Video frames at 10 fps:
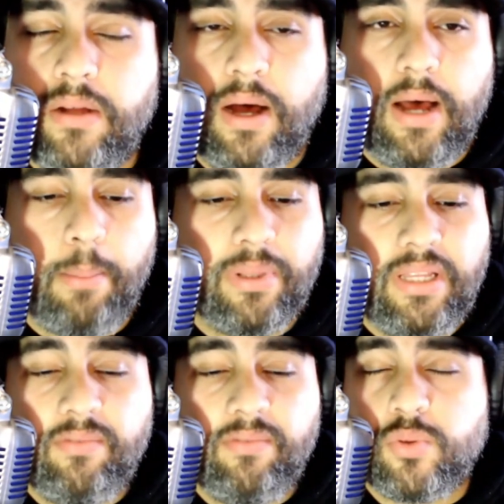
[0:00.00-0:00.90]
Uh, I
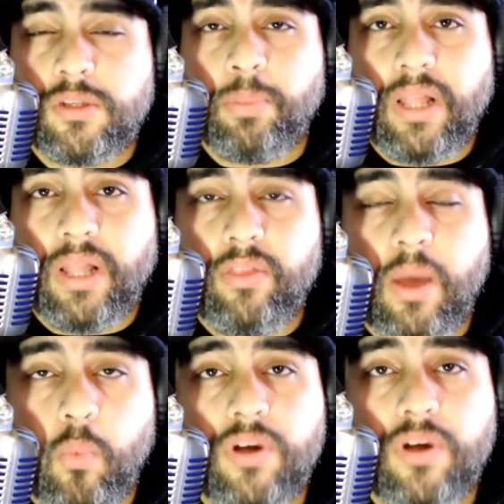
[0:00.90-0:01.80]
believe this was a player
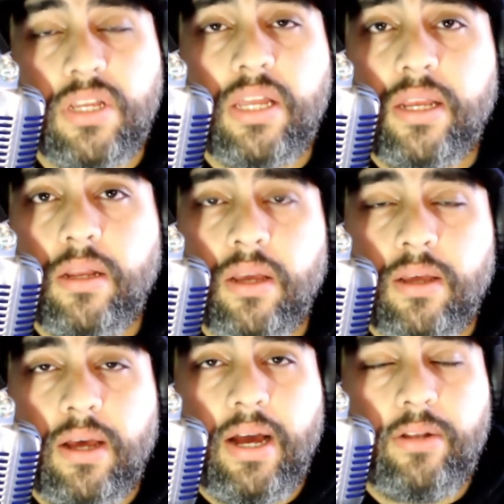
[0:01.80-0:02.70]
that was needed.
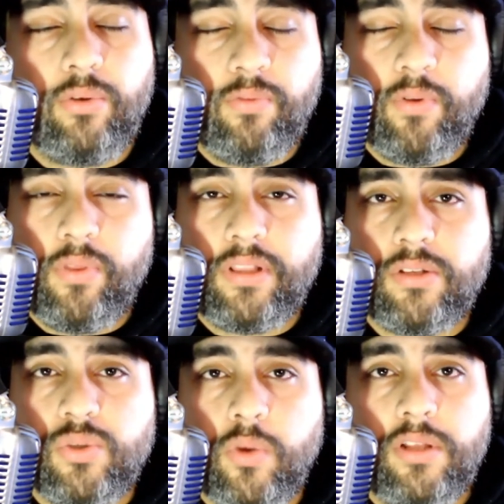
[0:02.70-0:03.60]
I do feel that
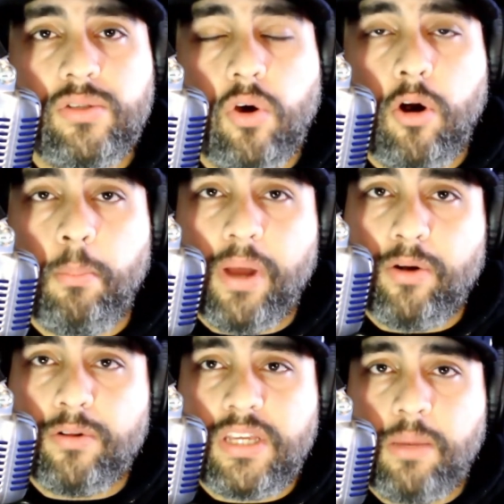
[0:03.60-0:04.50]
the Twins are a
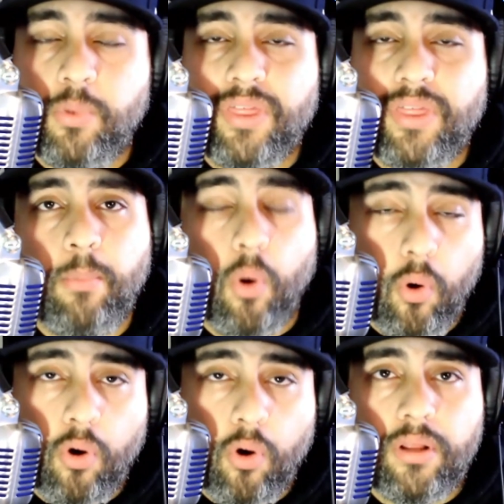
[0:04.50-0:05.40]
better team with him
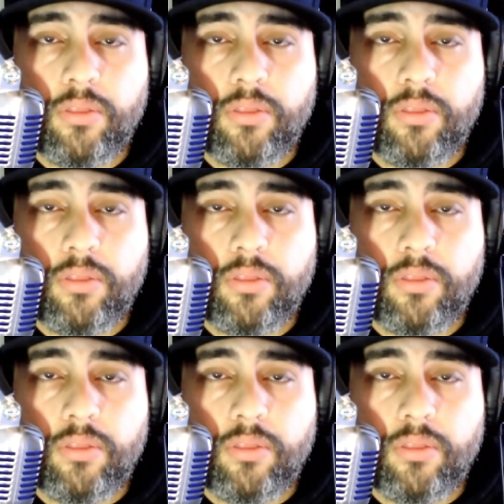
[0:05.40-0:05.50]
on